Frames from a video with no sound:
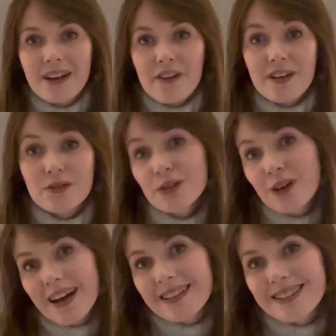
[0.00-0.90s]
found you
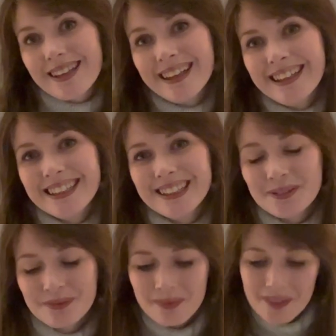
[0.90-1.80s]

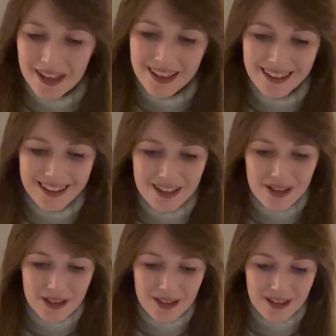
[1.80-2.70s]
guys.
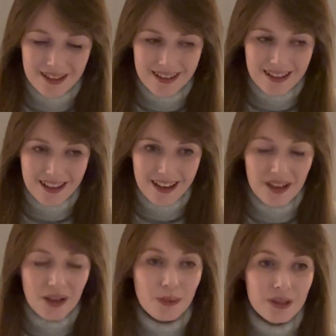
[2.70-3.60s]
And
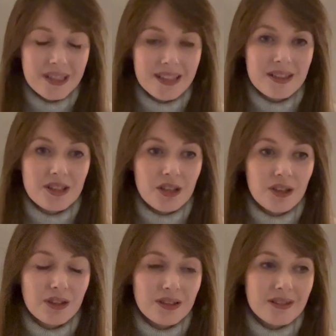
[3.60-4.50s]
I wanted
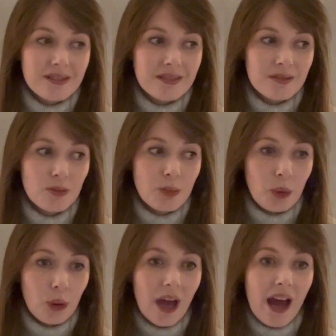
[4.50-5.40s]
to
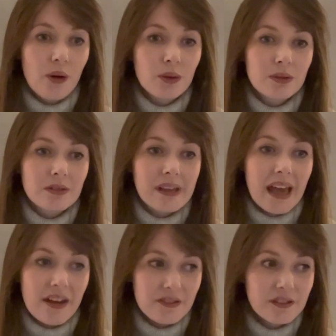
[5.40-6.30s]
put out
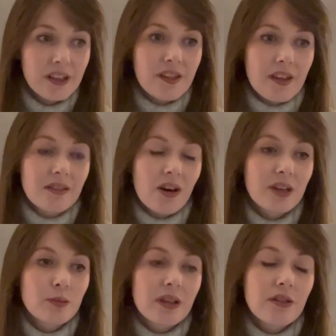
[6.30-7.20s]
everything that
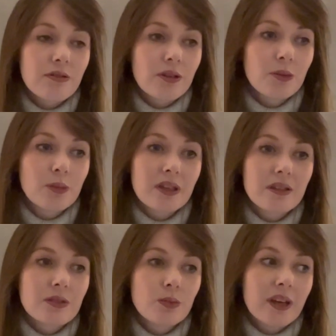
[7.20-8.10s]
I've been through,
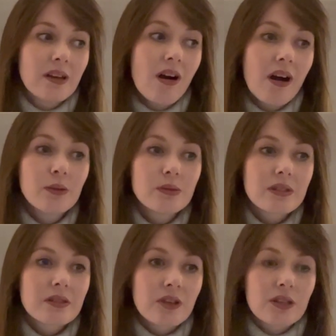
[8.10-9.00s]
because when I
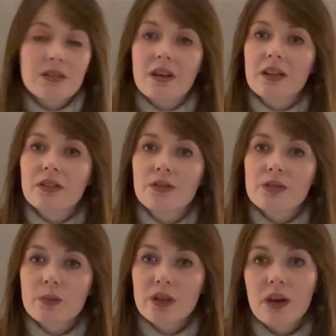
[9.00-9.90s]
was first diagnosed
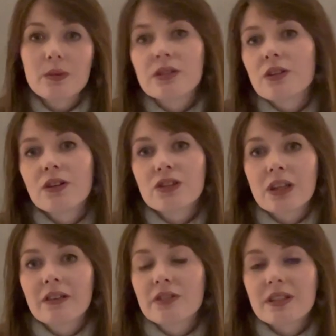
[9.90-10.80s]
and when I was
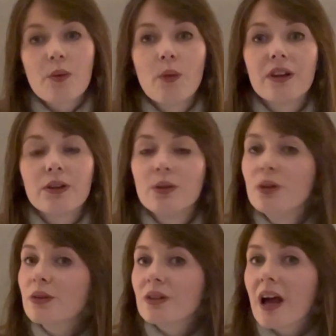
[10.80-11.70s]
searching for someone who
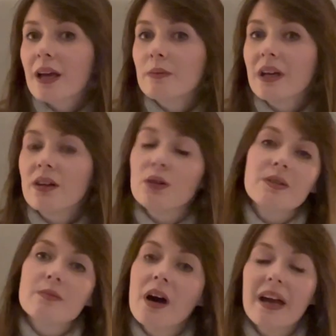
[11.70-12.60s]
looked like me, who
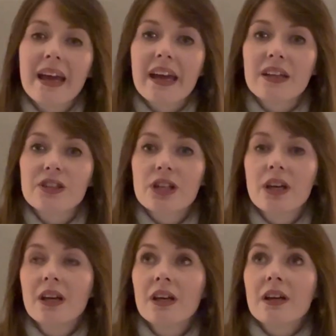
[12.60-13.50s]
was my age,
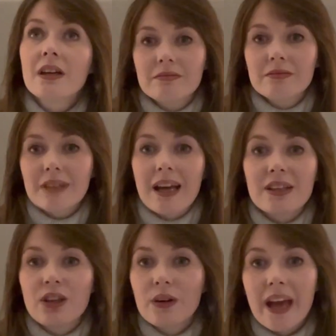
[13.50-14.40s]
had
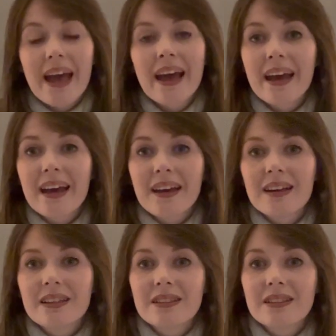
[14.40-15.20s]
long hair,